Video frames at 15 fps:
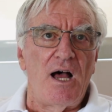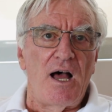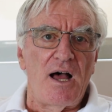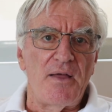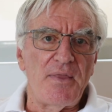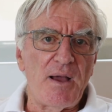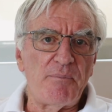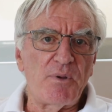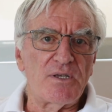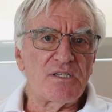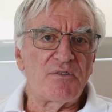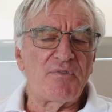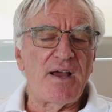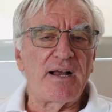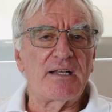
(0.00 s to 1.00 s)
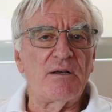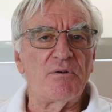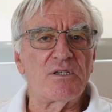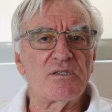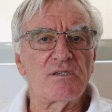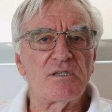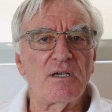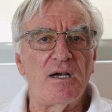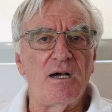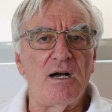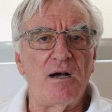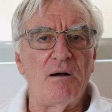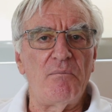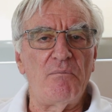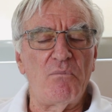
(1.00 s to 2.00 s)
and that plus the fact it was
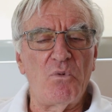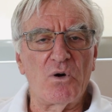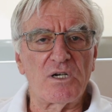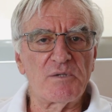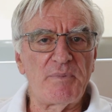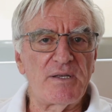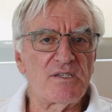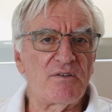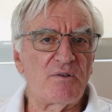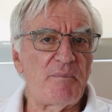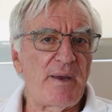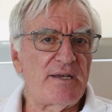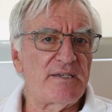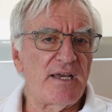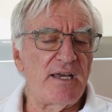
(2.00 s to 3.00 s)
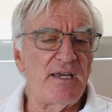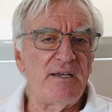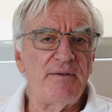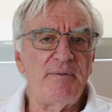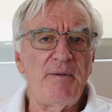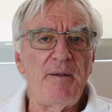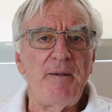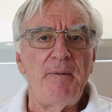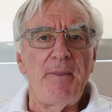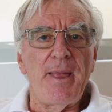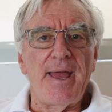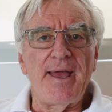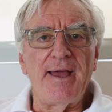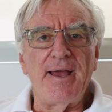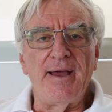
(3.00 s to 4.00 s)
more expensive to maintain,
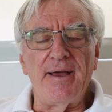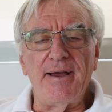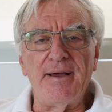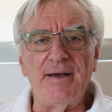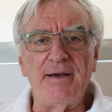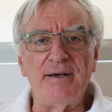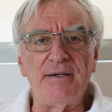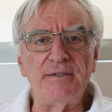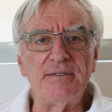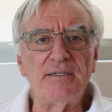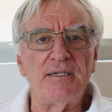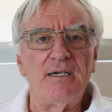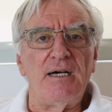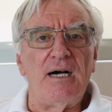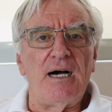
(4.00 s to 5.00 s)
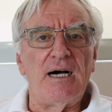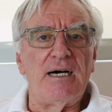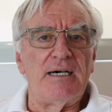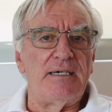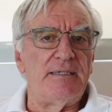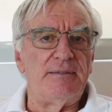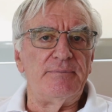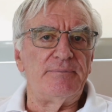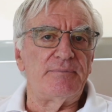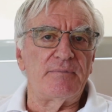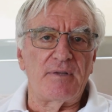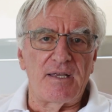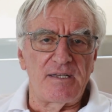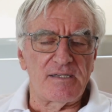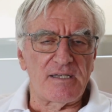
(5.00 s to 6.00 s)
and
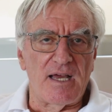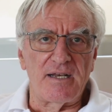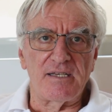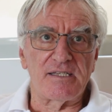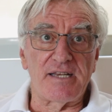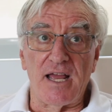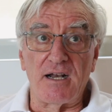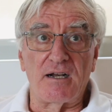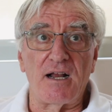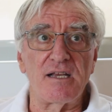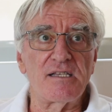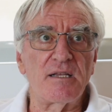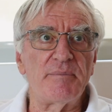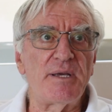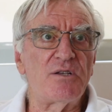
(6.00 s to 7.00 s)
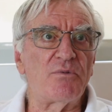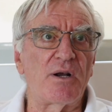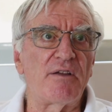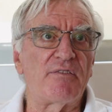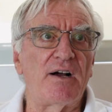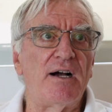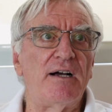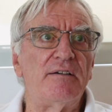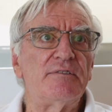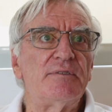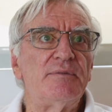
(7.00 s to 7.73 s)
they decided to standardize on the B-25.